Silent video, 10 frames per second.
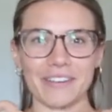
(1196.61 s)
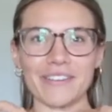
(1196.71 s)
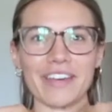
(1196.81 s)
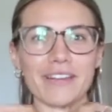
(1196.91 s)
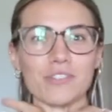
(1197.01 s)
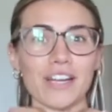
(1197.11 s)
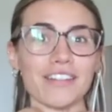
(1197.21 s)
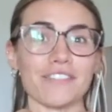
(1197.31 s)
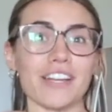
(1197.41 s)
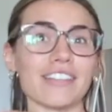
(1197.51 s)
woke up trying
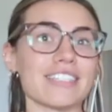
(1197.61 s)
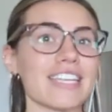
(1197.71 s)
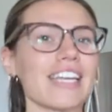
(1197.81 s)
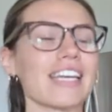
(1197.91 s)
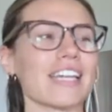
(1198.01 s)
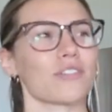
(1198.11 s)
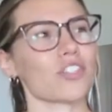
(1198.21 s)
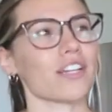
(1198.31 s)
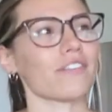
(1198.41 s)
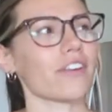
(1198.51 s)
to figure out the date and I was
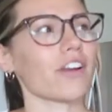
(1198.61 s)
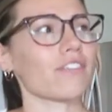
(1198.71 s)
trying to figure out